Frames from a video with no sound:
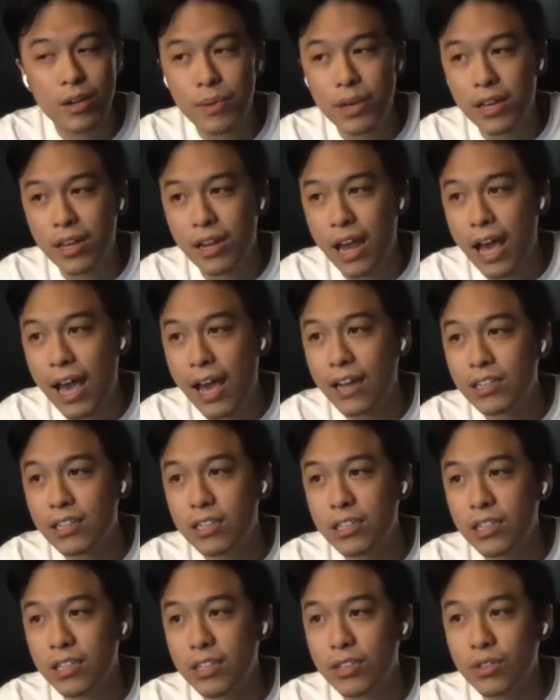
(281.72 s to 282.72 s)
man,
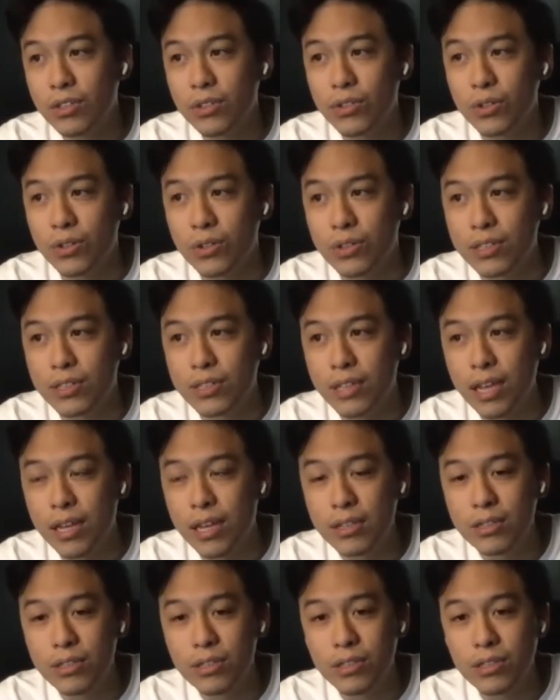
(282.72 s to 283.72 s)
actually, so
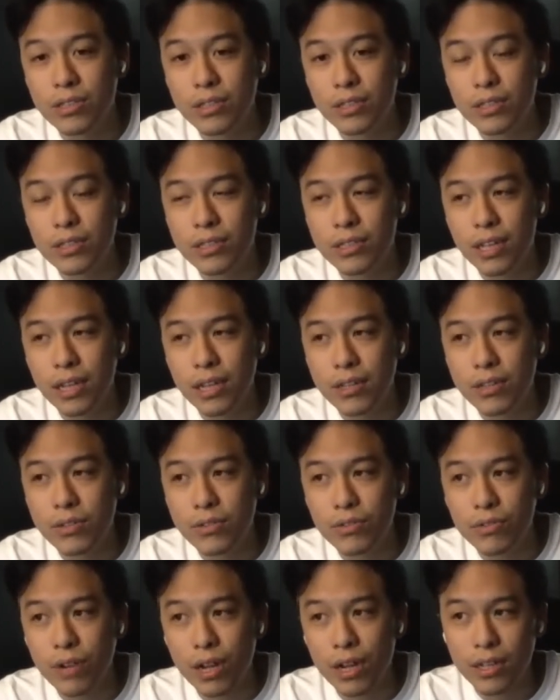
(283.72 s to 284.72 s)

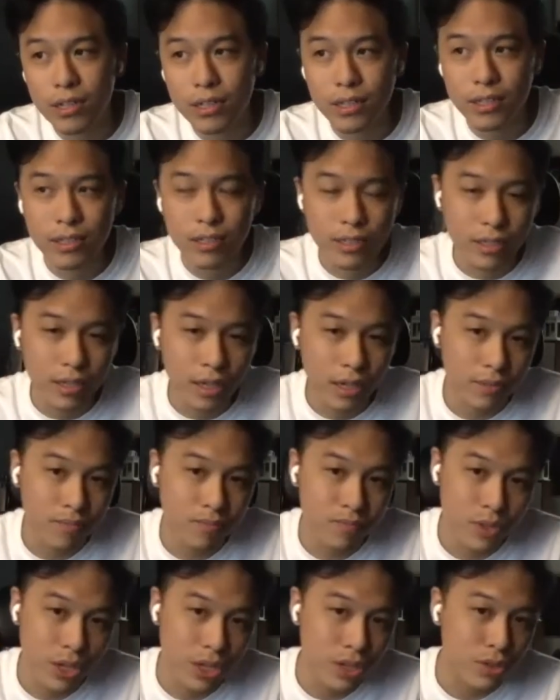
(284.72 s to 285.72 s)
Zendel Records,
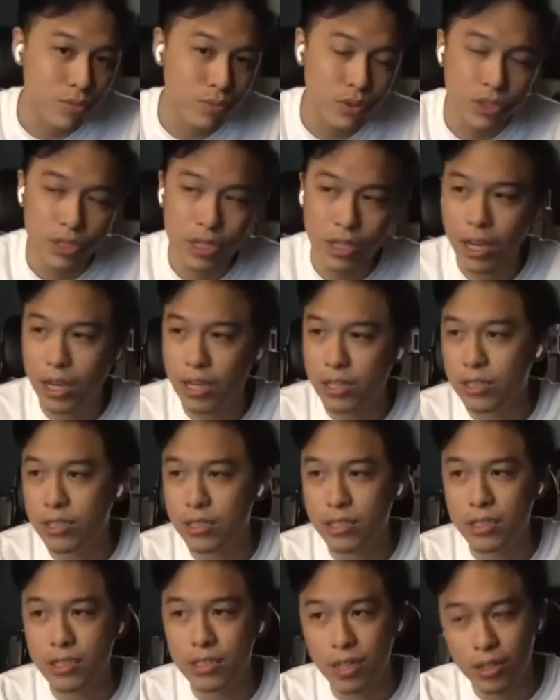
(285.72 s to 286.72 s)
Zendel Music
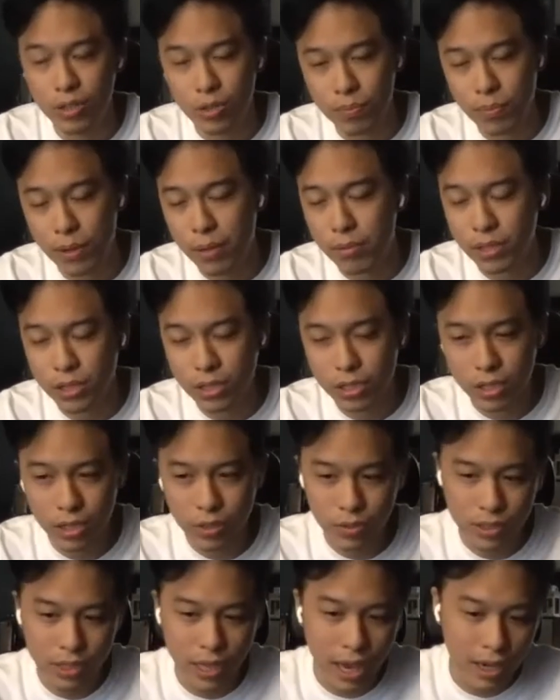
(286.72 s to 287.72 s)
Agency, Zendel
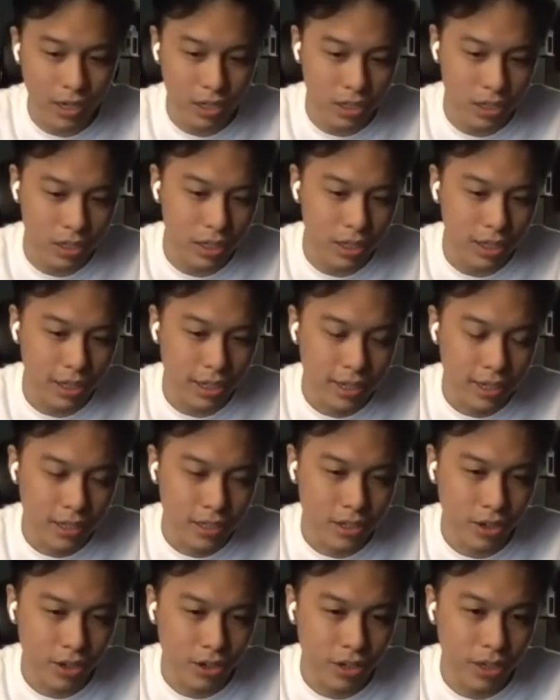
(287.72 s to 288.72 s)
Publishing was actually
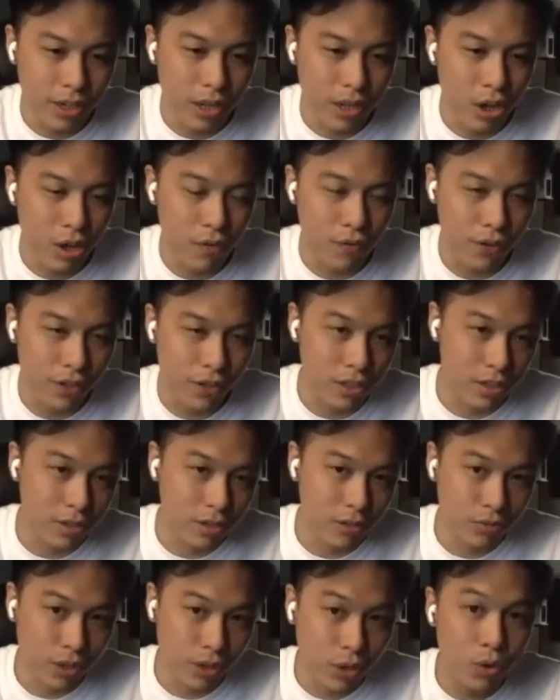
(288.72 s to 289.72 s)
started off as
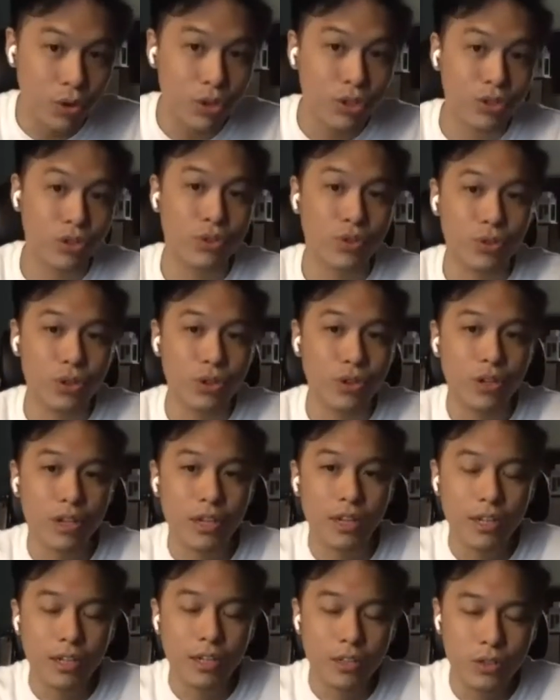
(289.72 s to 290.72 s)
a recording studio.
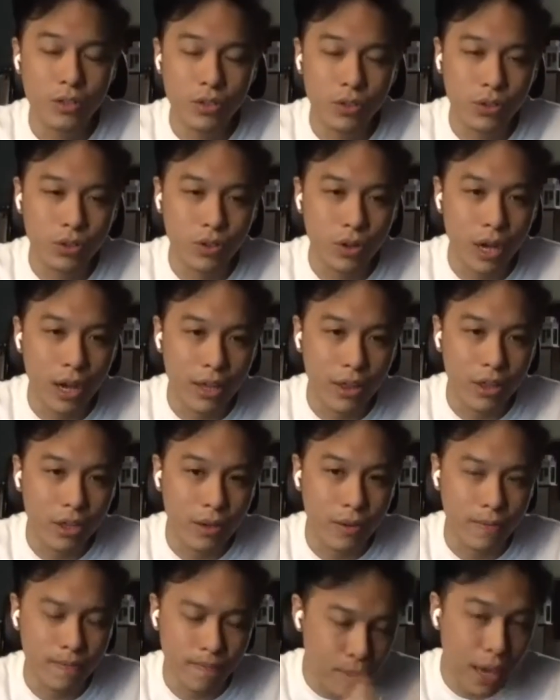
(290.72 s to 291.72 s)
So I
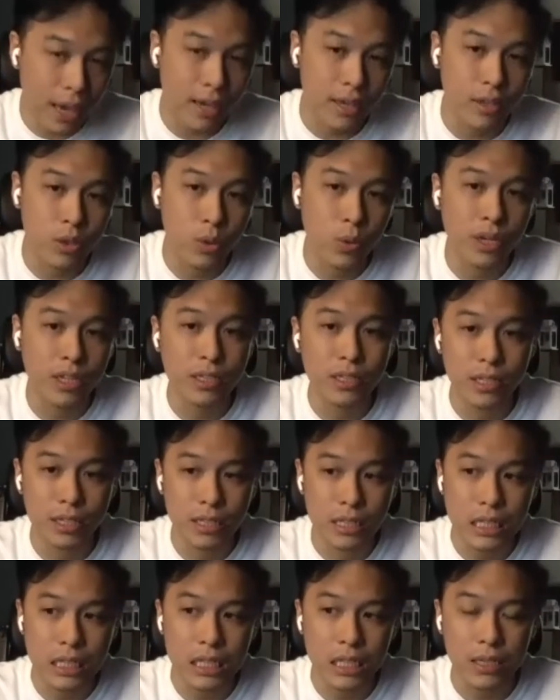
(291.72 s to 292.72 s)
think back in
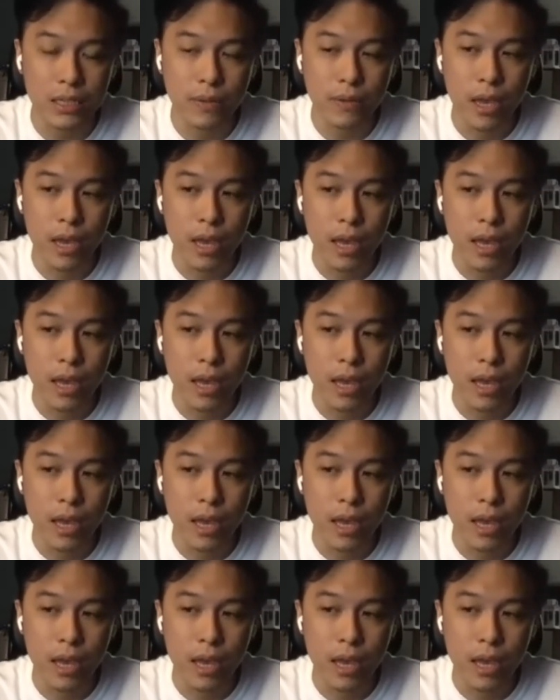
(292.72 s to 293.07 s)
2016,